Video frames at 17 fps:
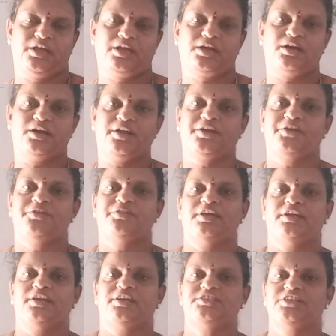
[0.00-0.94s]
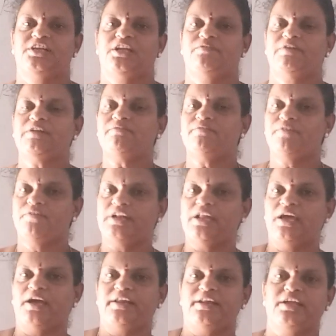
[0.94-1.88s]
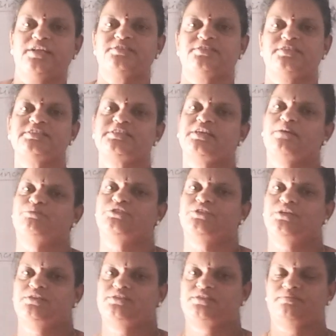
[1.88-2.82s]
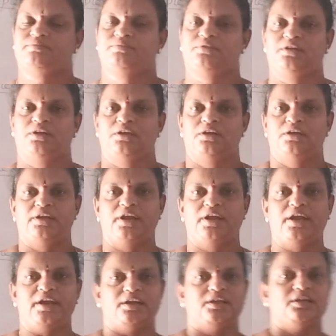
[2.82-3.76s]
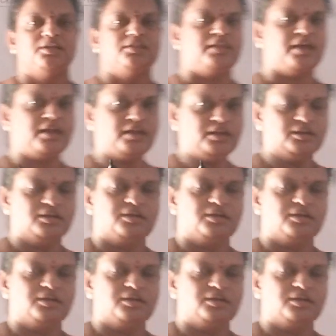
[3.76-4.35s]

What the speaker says: According to the energy level, we will arrange the subshells. Right? Then